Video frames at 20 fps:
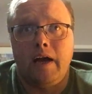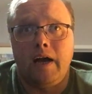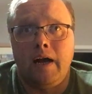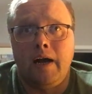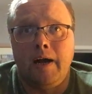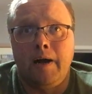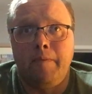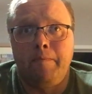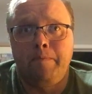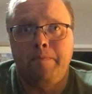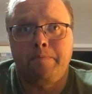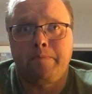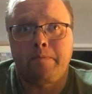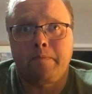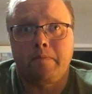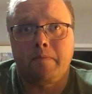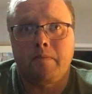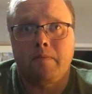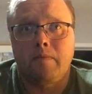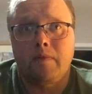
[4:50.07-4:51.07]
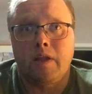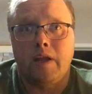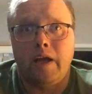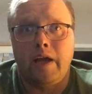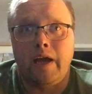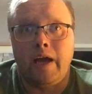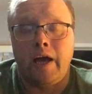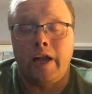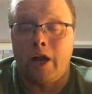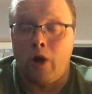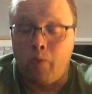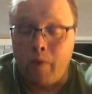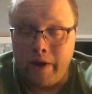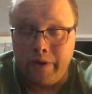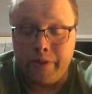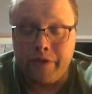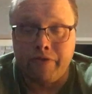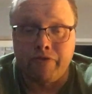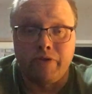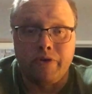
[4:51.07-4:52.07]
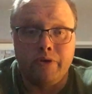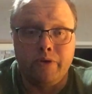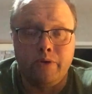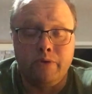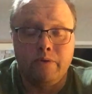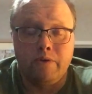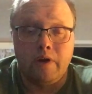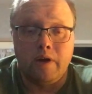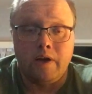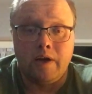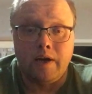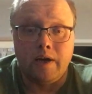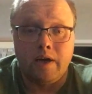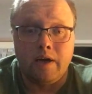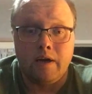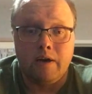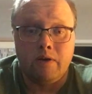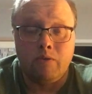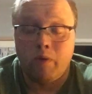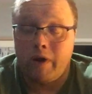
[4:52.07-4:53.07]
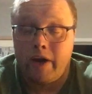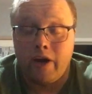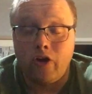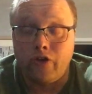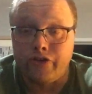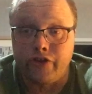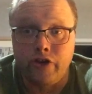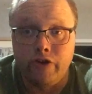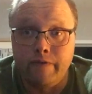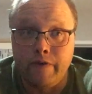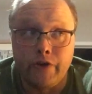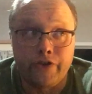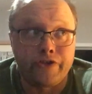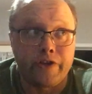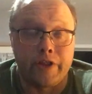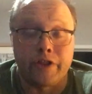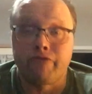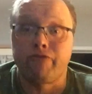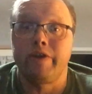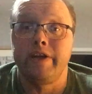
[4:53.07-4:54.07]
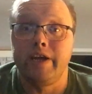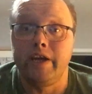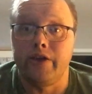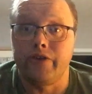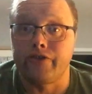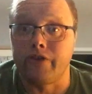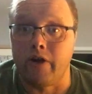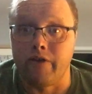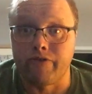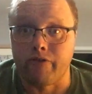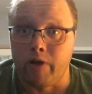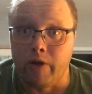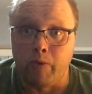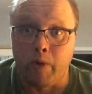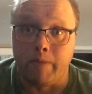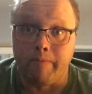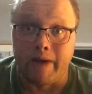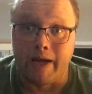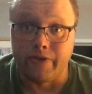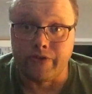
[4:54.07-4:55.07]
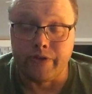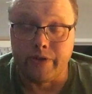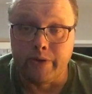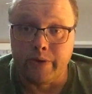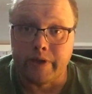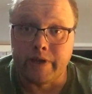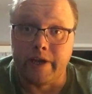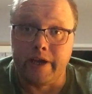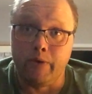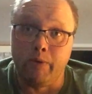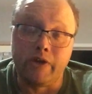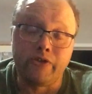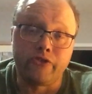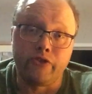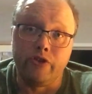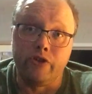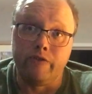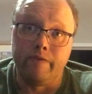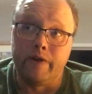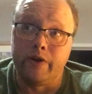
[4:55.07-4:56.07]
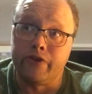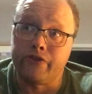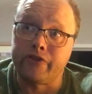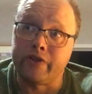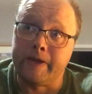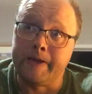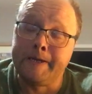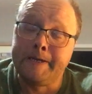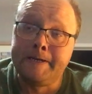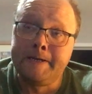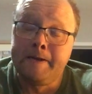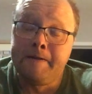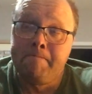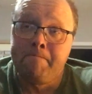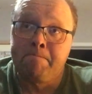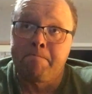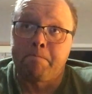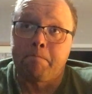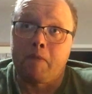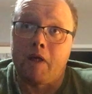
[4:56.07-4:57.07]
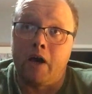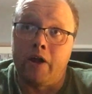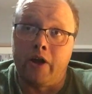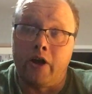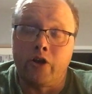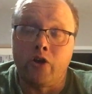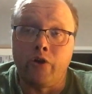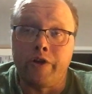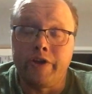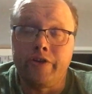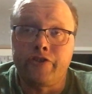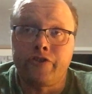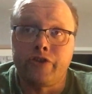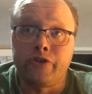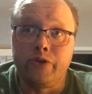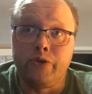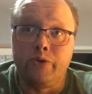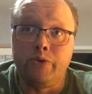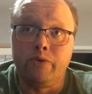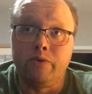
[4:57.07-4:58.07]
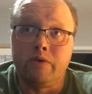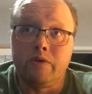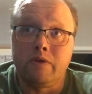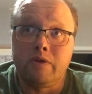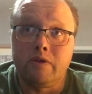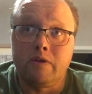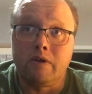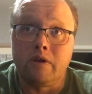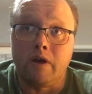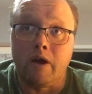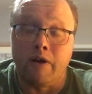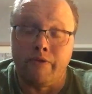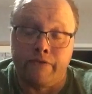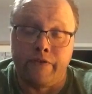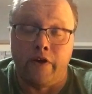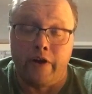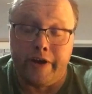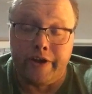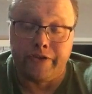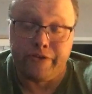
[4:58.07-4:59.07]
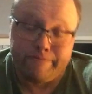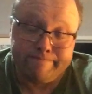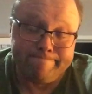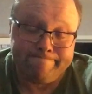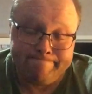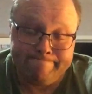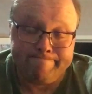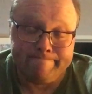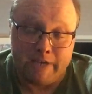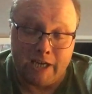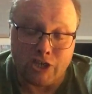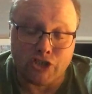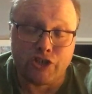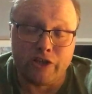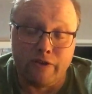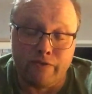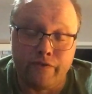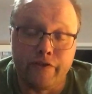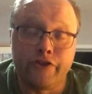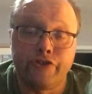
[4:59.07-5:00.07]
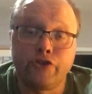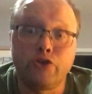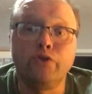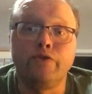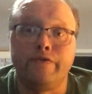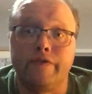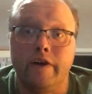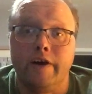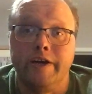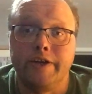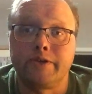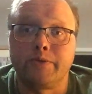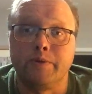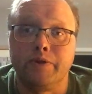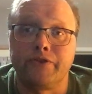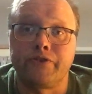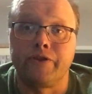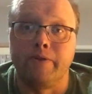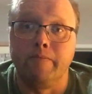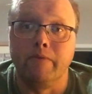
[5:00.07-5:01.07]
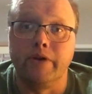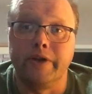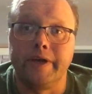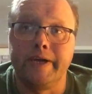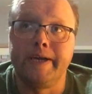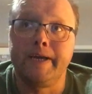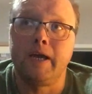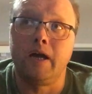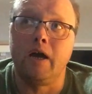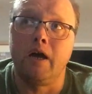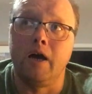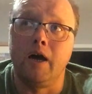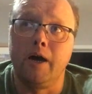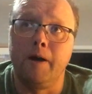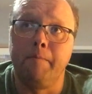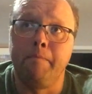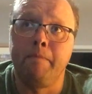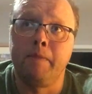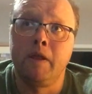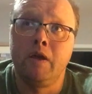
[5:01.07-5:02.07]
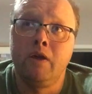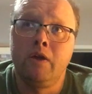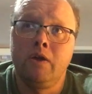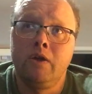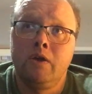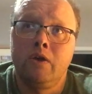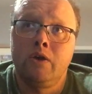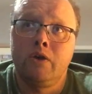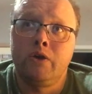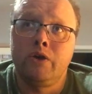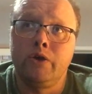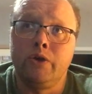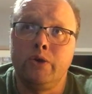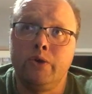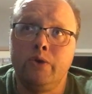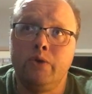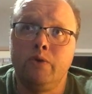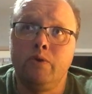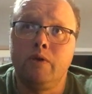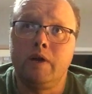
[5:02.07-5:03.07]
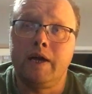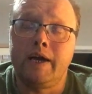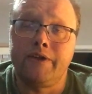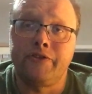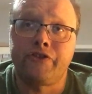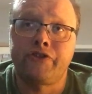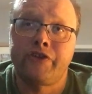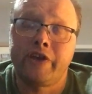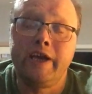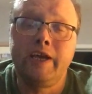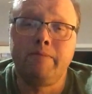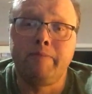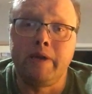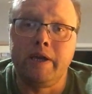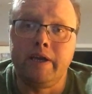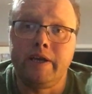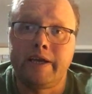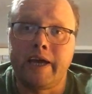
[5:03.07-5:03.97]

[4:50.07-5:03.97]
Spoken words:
And I went through, when I got to university, 3 years after I went back to the UK, I went to university, and I got into a fight actually a physical fight with somebody who had seen me